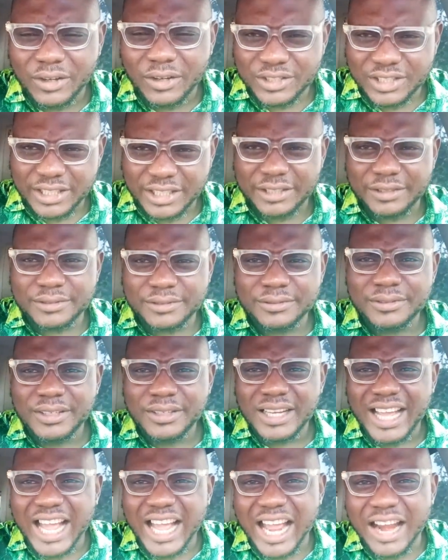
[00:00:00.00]
Until
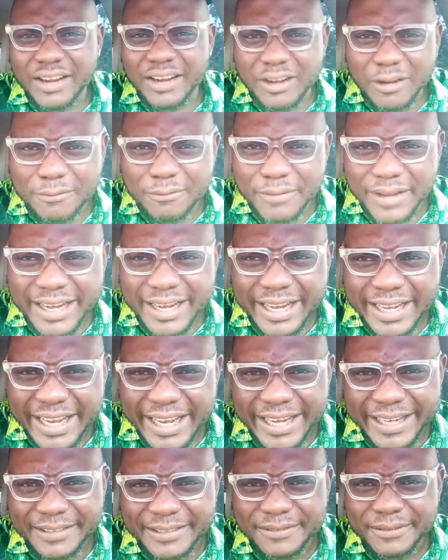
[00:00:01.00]
I reconvene
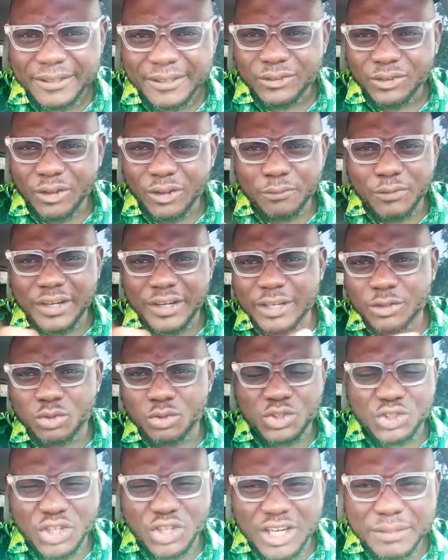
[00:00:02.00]
again. Don't forget
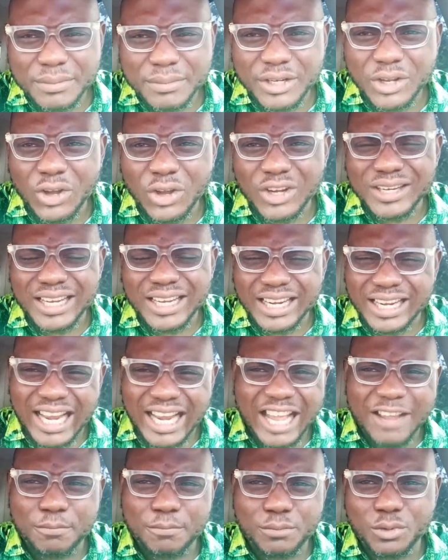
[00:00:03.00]
to join me on a
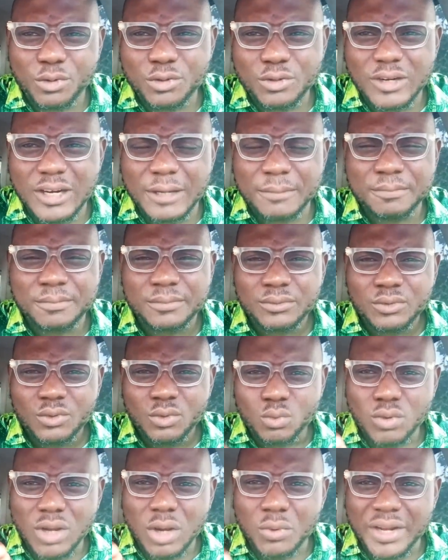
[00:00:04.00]
live program
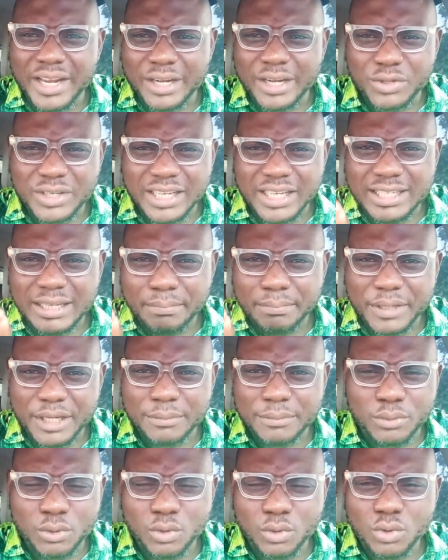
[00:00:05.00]
where we educate the
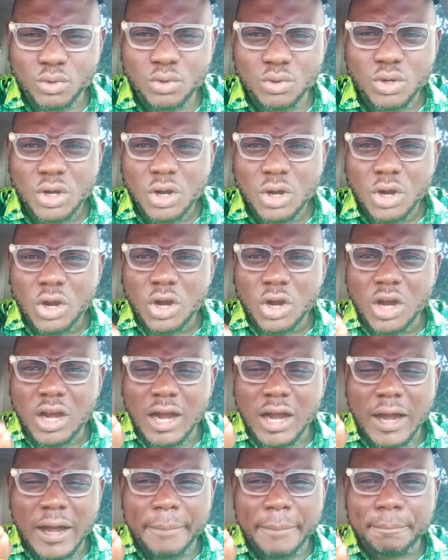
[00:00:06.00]
people
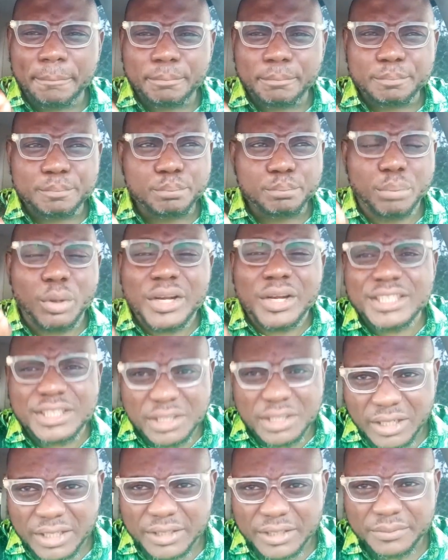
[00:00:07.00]
um,
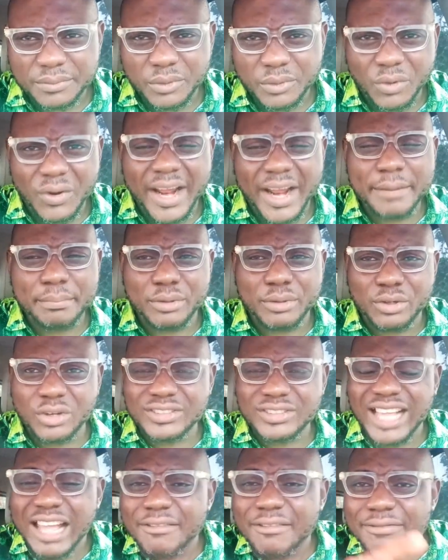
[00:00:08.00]
politically, all right?
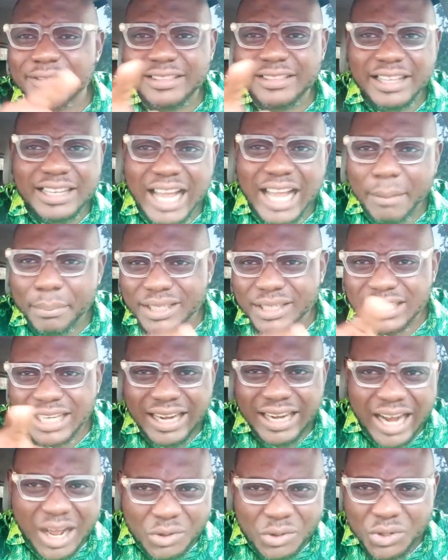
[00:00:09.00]
Because everything happening
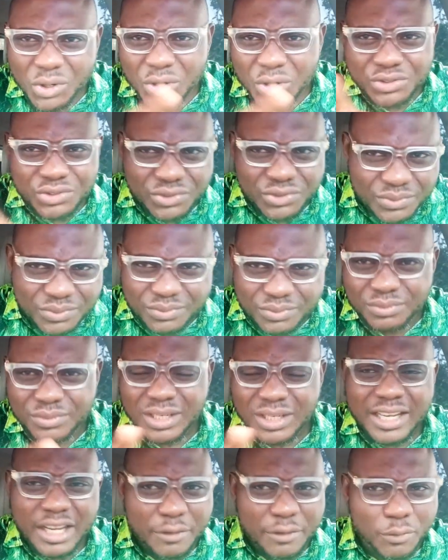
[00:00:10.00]
around us, hmm?
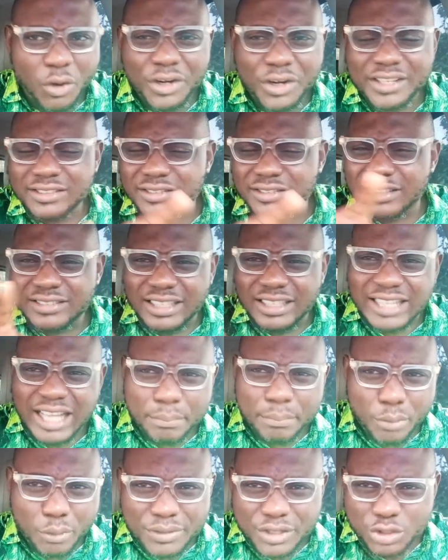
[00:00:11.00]
if all these things that
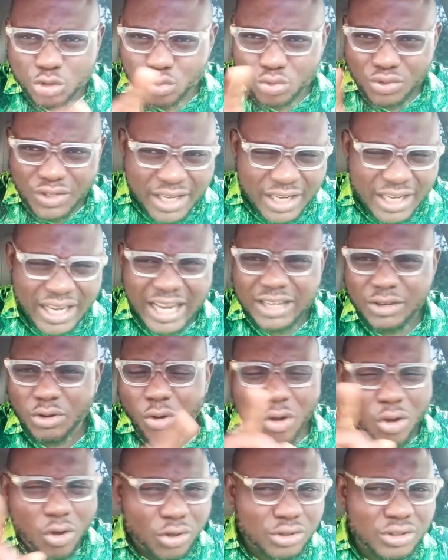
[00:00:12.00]
I published today and
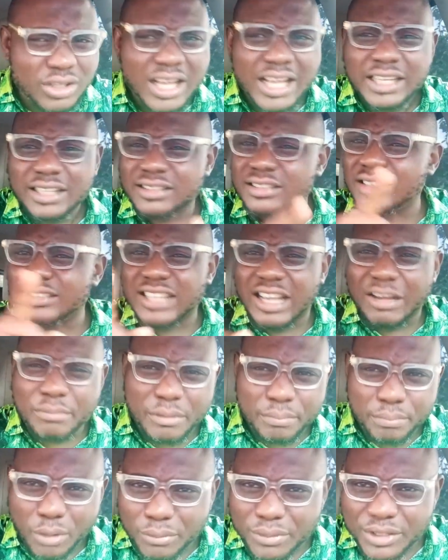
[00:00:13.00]
all the things I've
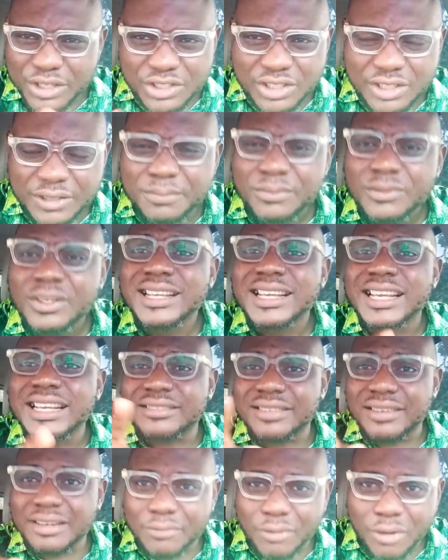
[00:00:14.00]
been publishing,
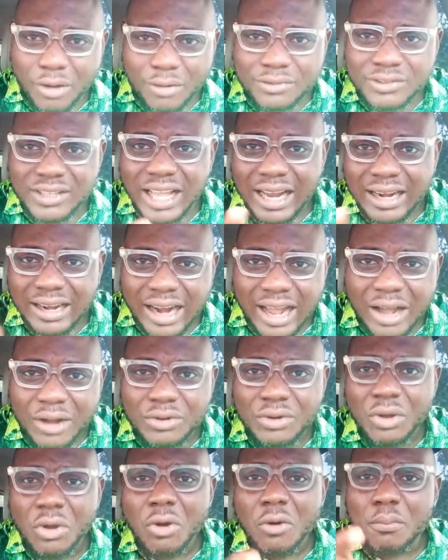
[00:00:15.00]
it revolves
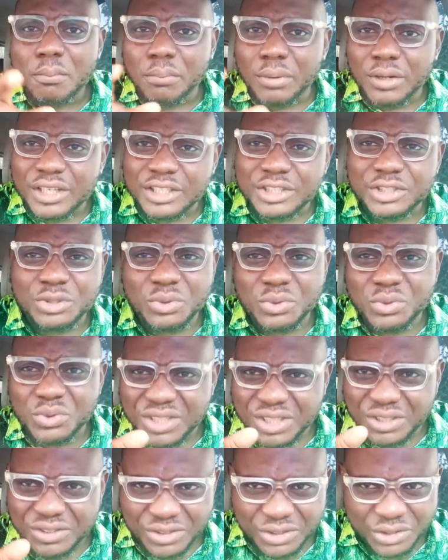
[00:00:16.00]
around political
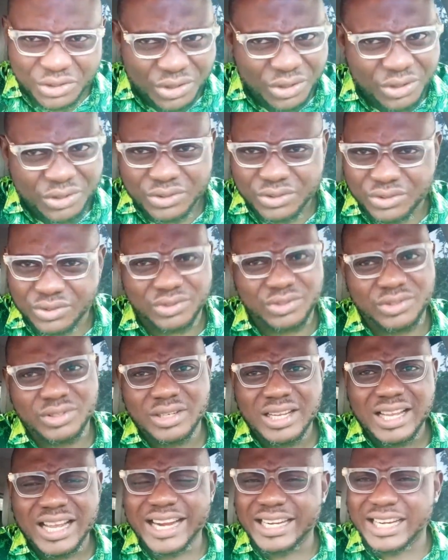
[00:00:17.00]
decisions.
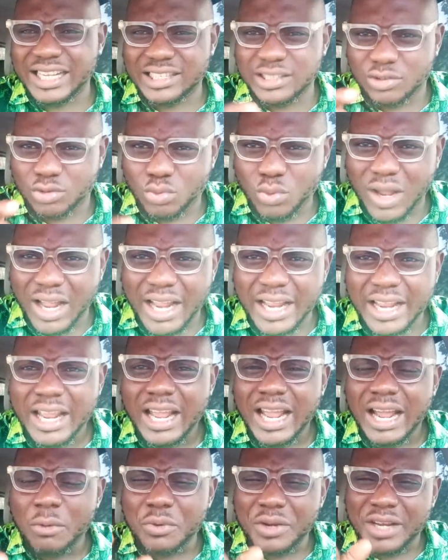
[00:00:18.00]
And that is why
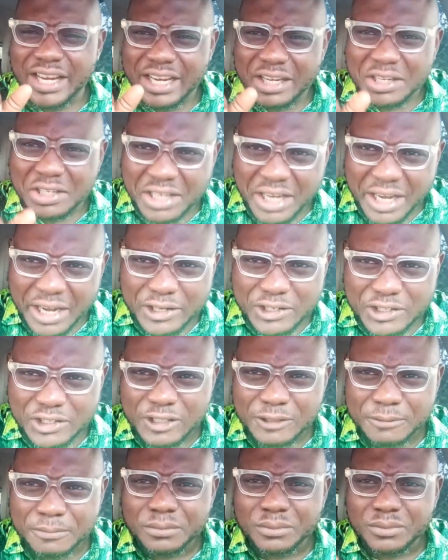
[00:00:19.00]
we
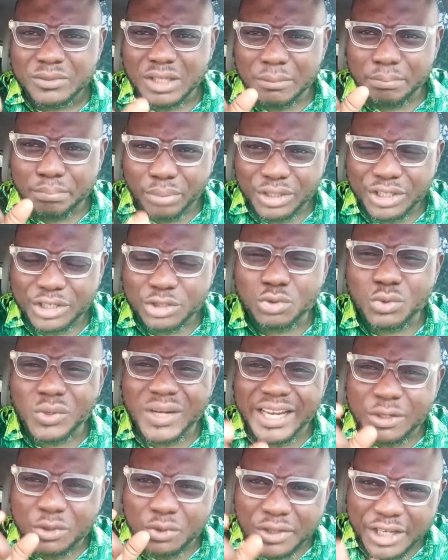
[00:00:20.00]
engage in
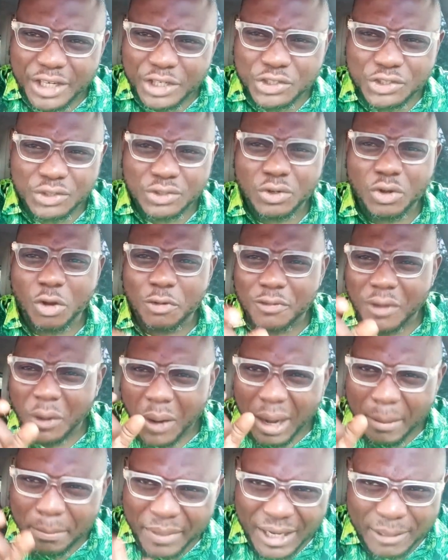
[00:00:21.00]
political education of
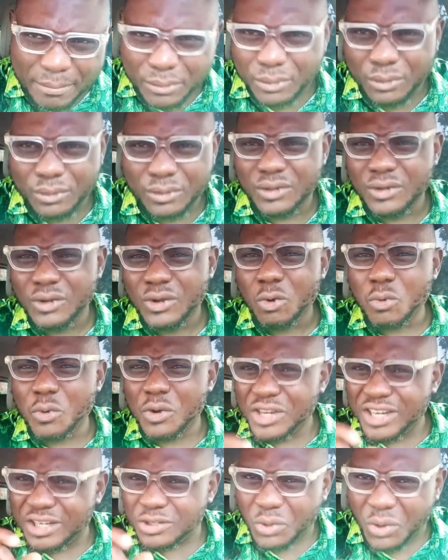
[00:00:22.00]
our people.
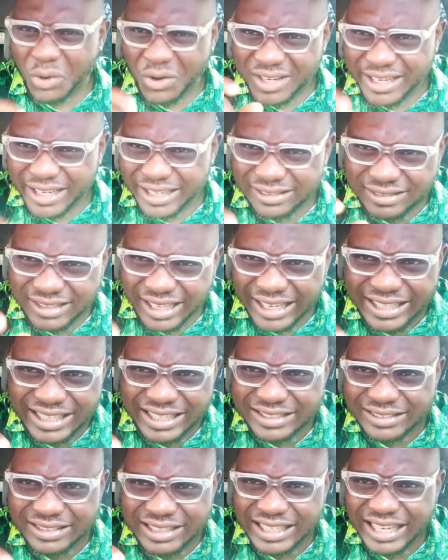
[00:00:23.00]
We need to understand
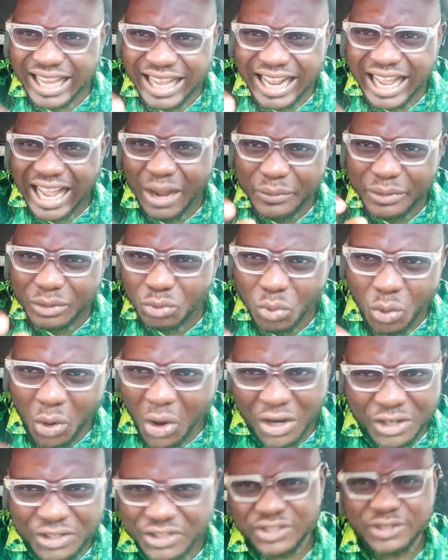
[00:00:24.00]
this thing and how it
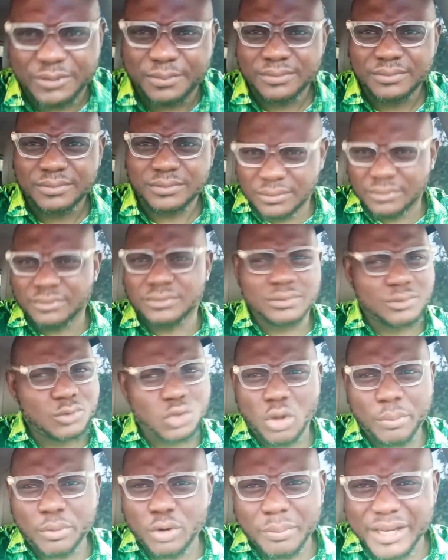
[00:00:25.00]
works. Hmm?
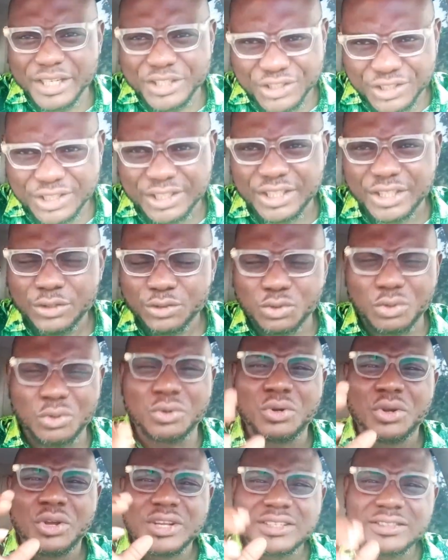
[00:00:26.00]
Obro magic.
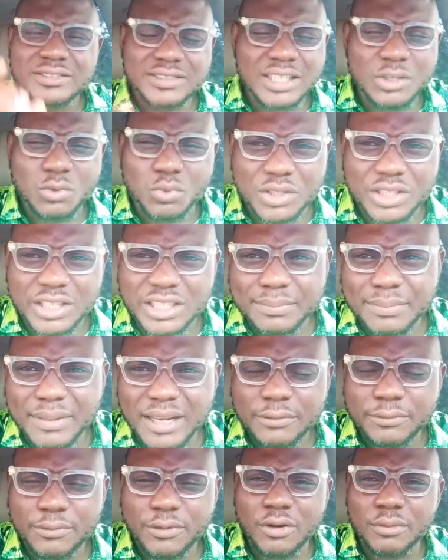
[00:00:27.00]
So stick with this
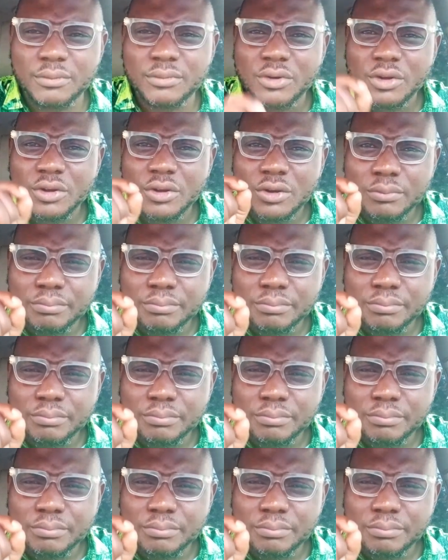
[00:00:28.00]
platform.